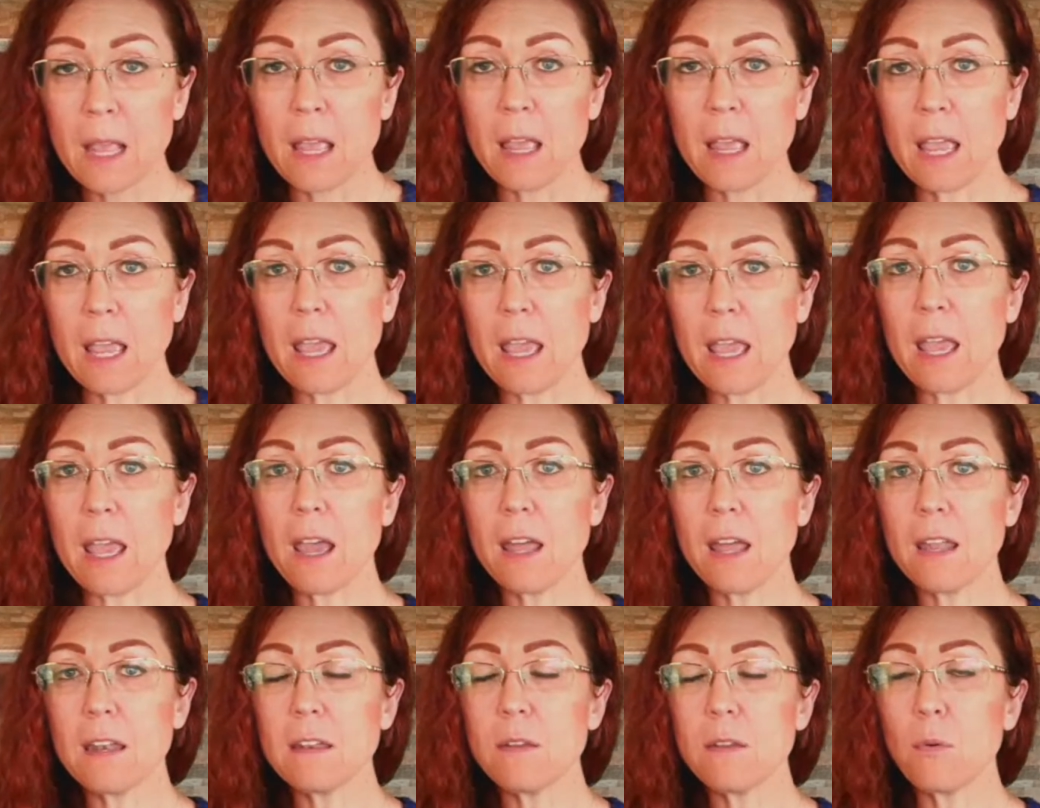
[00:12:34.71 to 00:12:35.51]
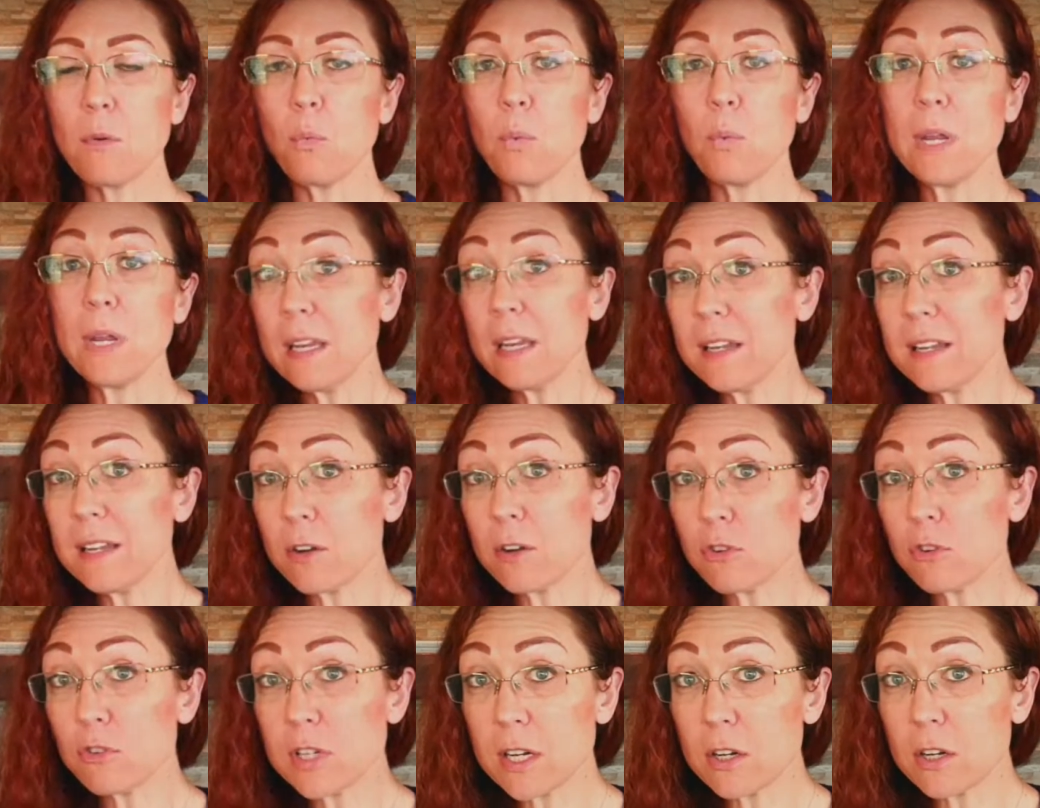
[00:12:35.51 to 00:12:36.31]
And we need
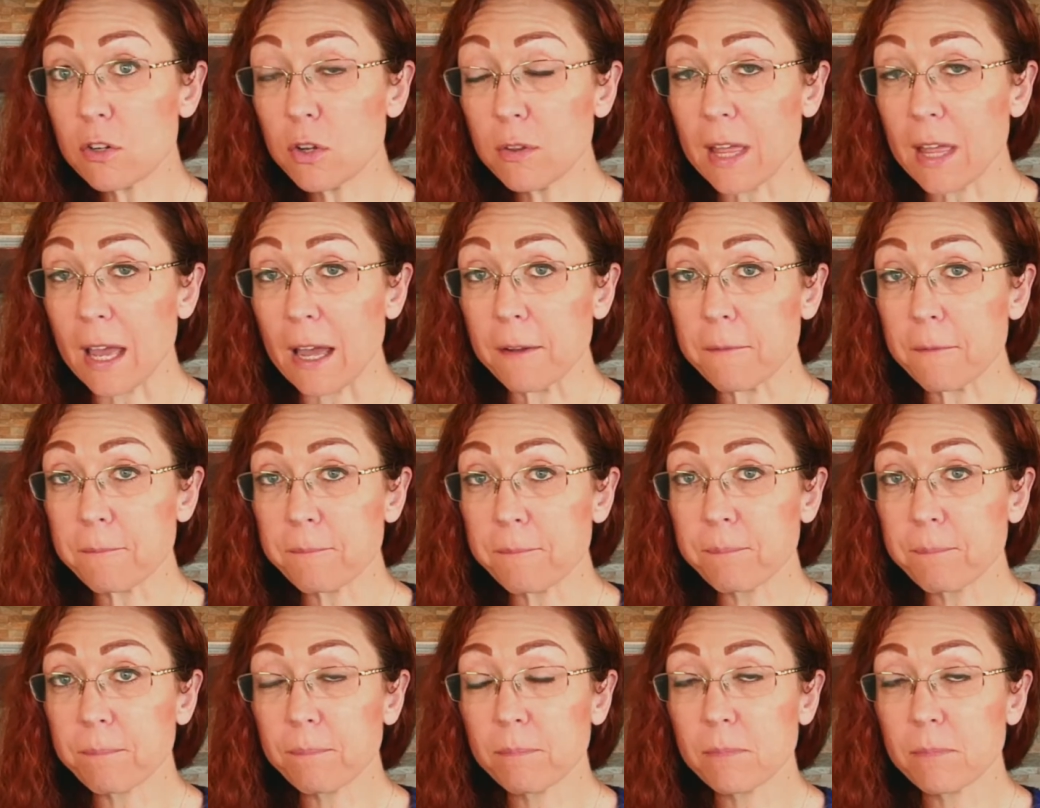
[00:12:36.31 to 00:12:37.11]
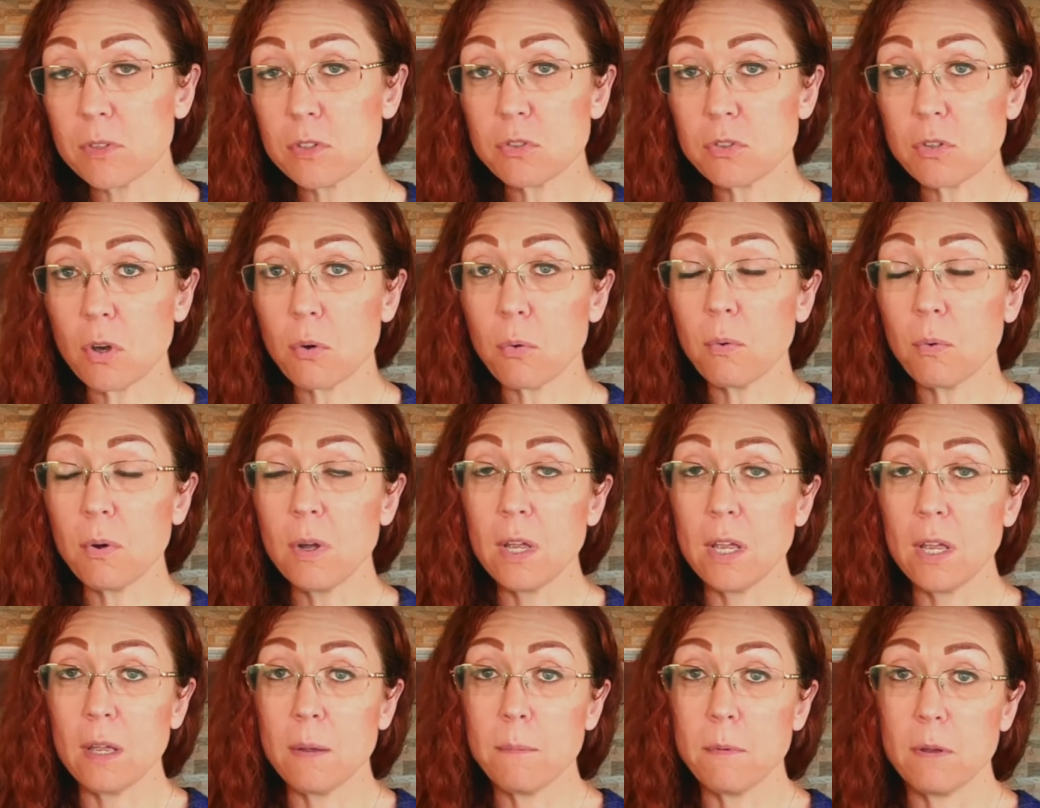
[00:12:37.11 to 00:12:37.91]
energy to do that. So
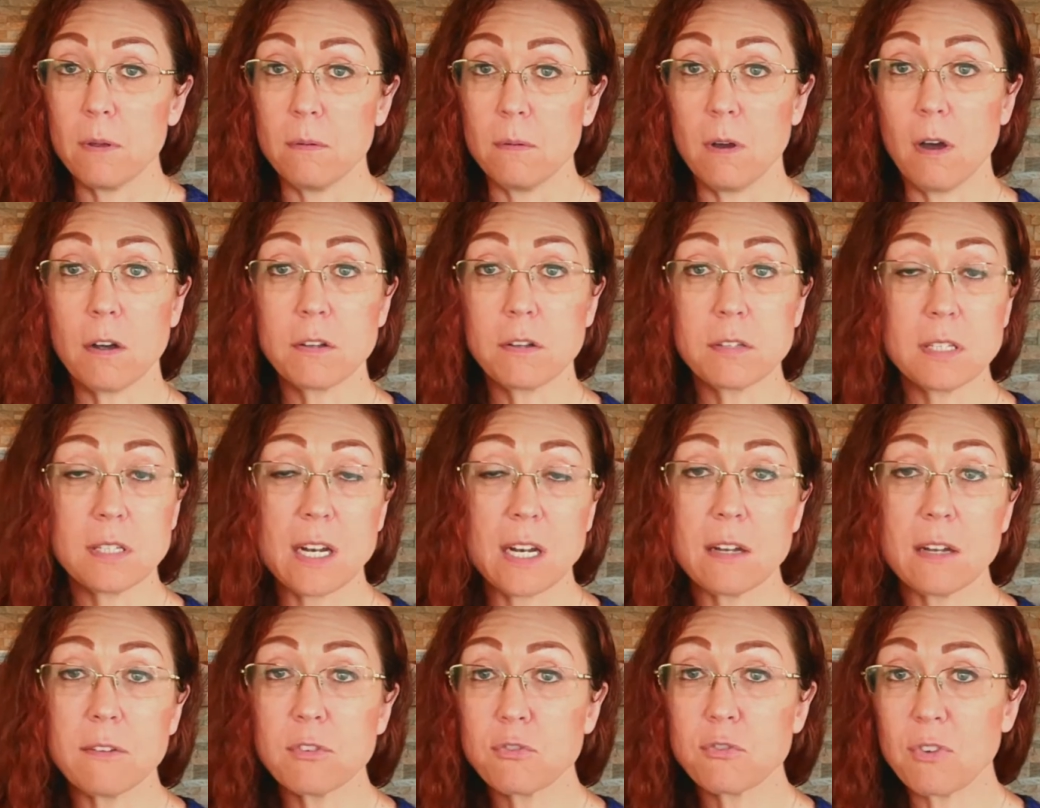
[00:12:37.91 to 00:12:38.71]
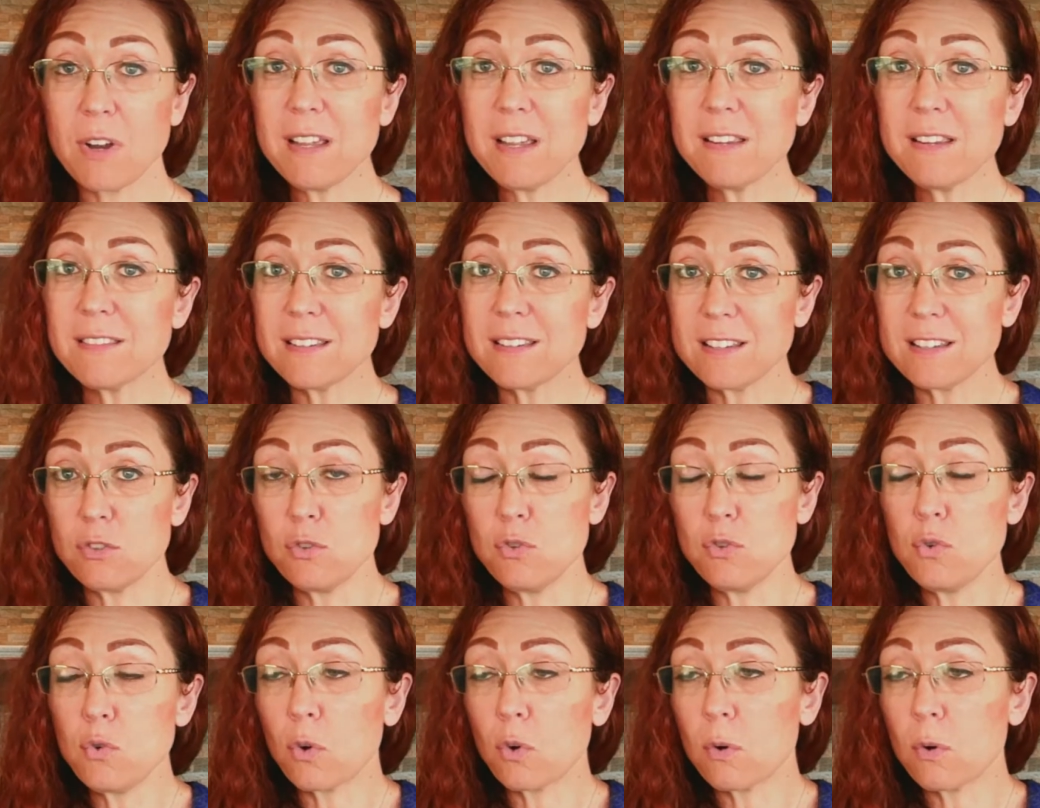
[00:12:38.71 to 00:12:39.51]
oxidative stress is
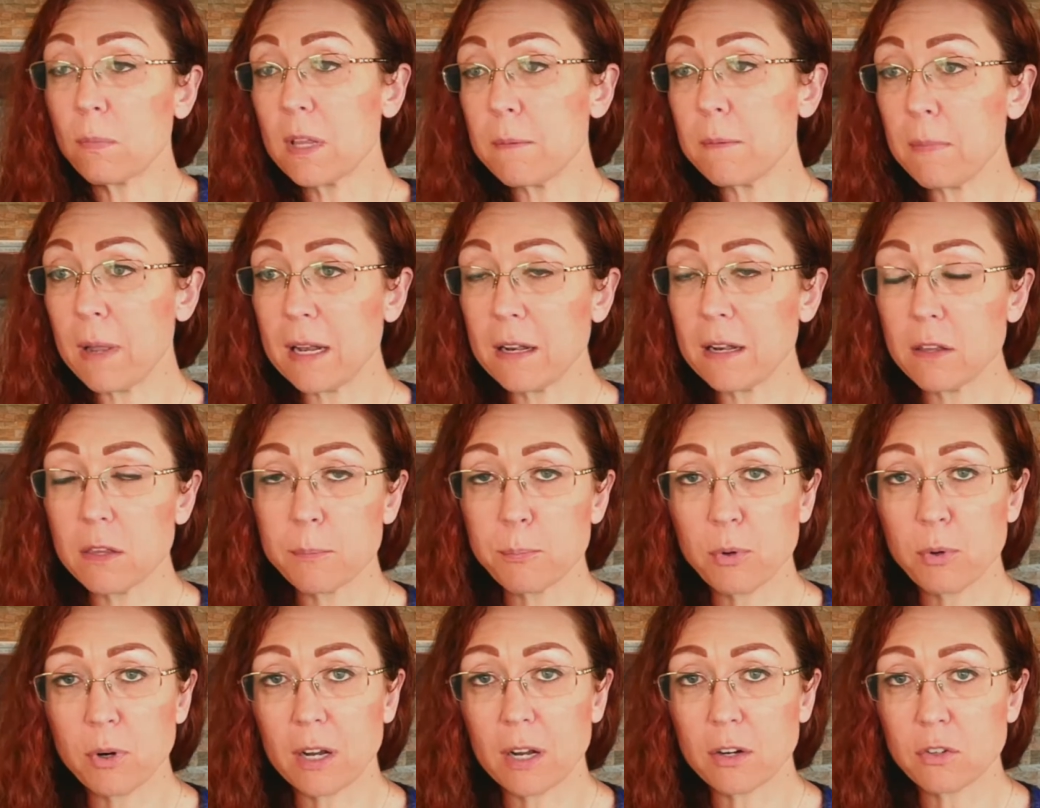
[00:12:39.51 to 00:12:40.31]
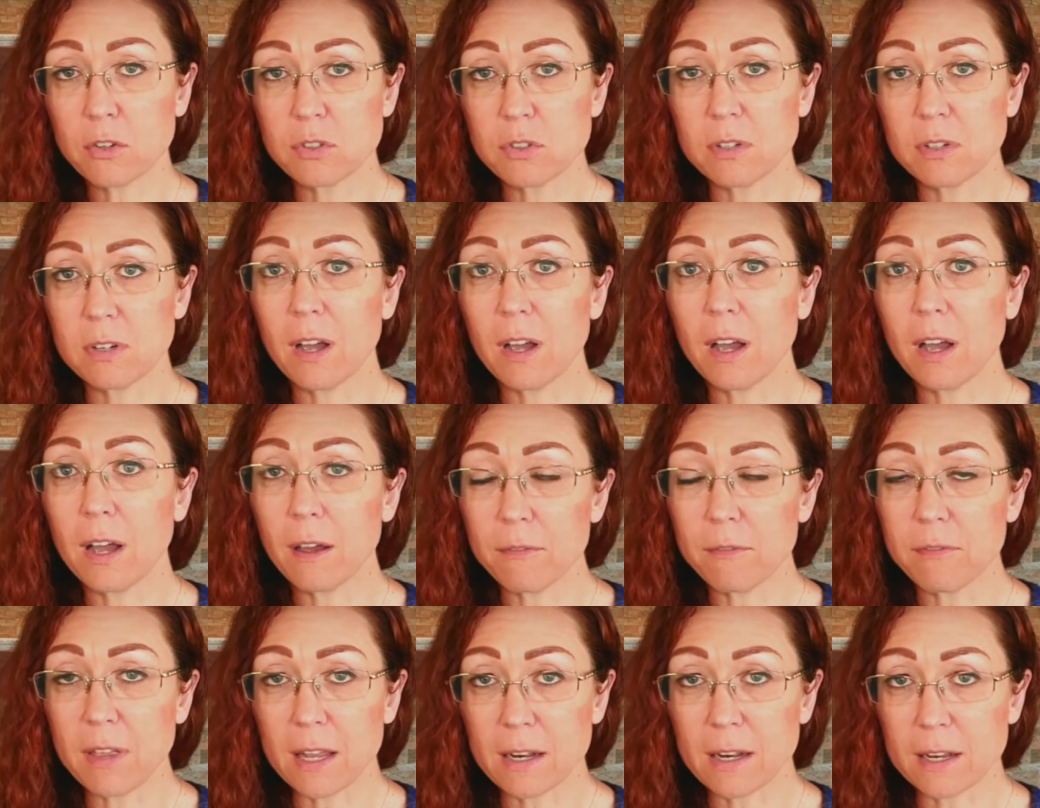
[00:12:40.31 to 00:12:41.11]
normally made in the production
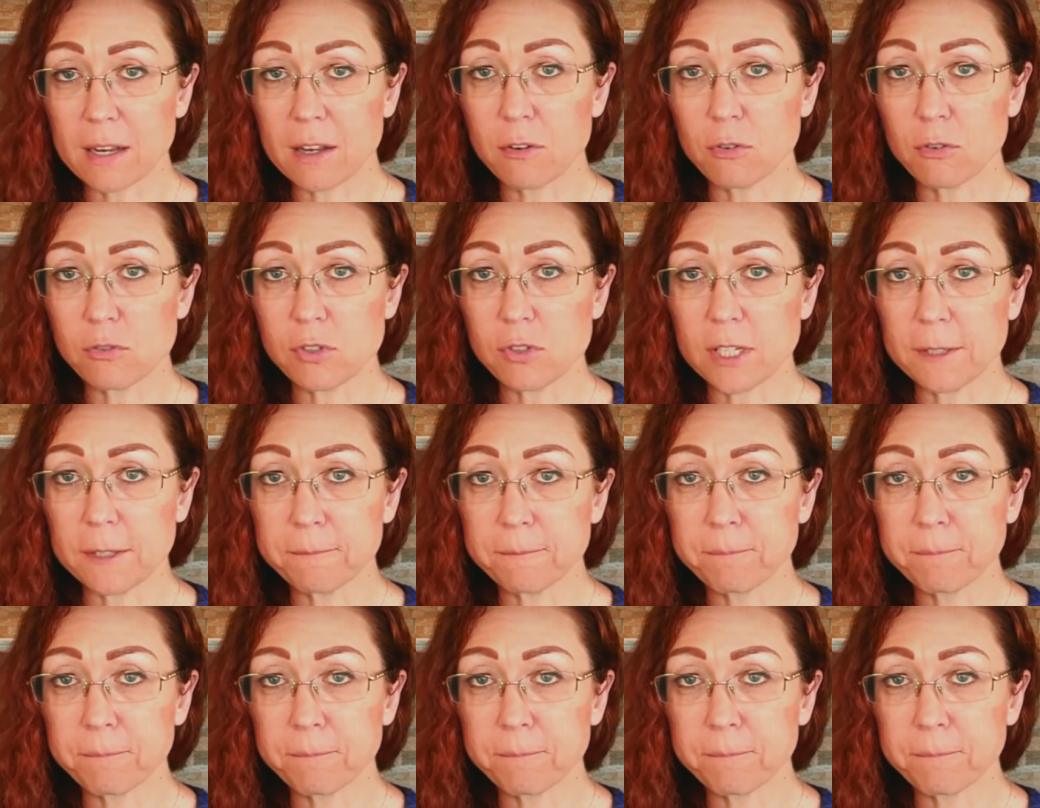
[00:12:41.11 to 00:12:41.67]
of that energy.